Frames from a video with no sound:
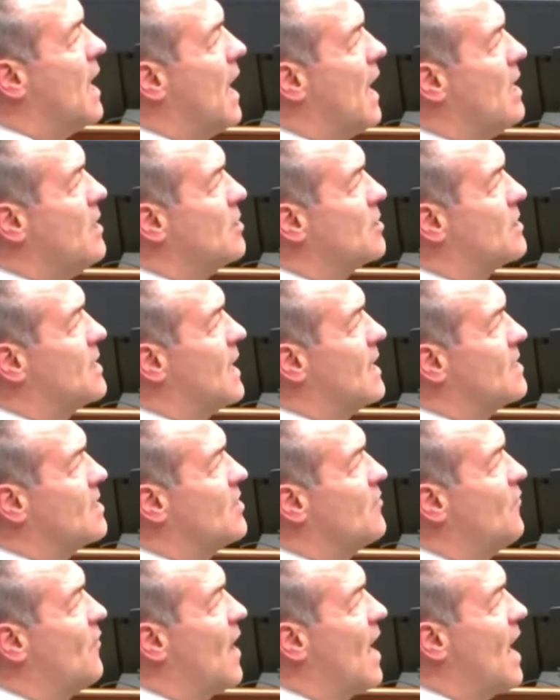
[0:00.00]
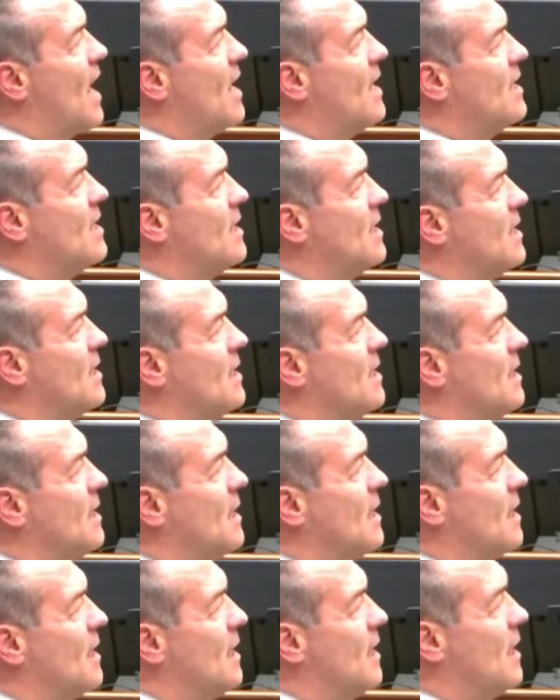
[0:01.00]
And he'll testify,
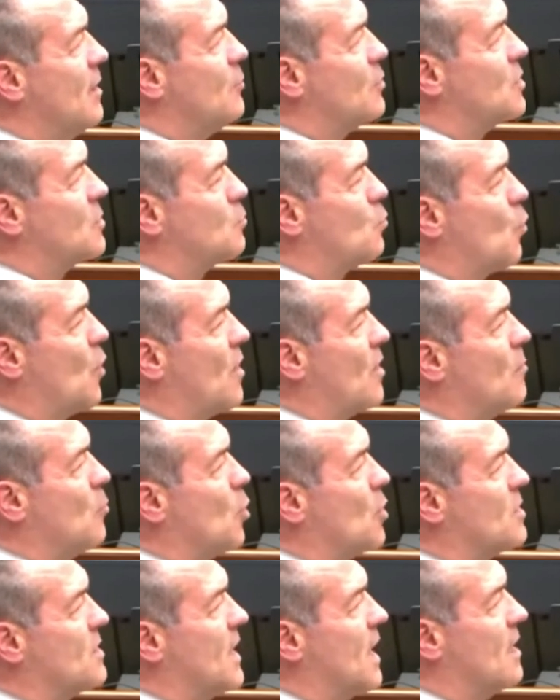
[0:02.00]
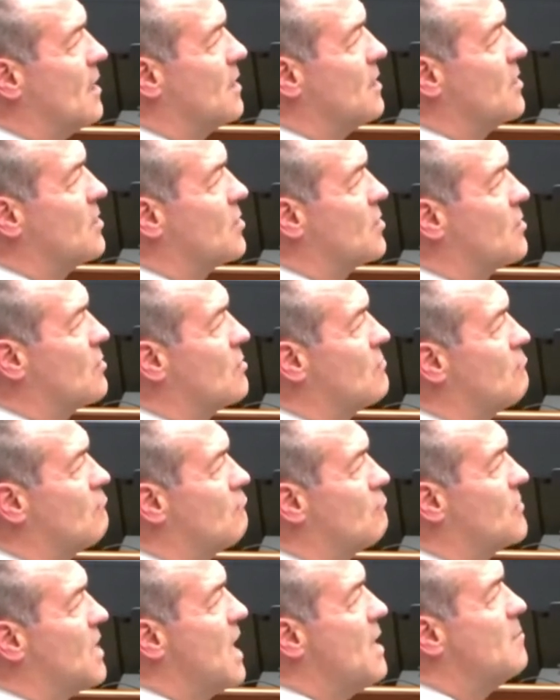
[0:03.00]
and it was one of the more telling
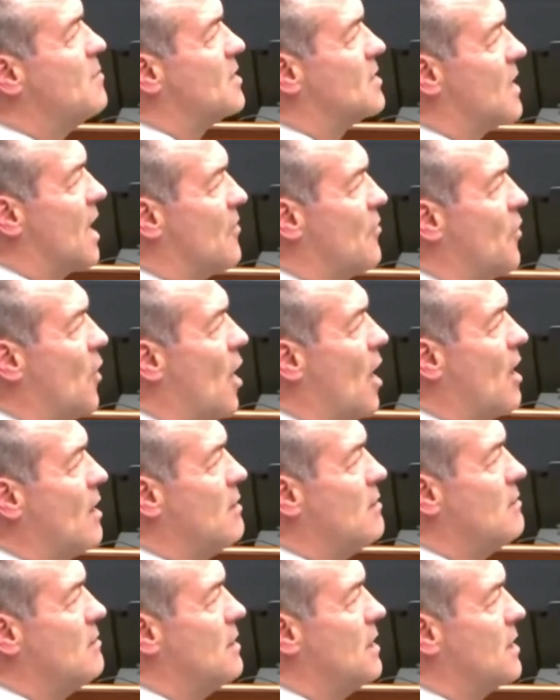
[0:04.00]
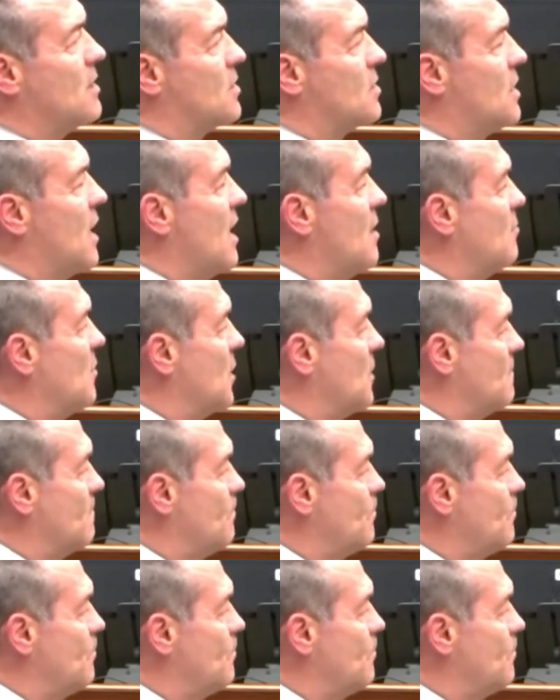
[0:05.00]
statements, I thought, in a statement.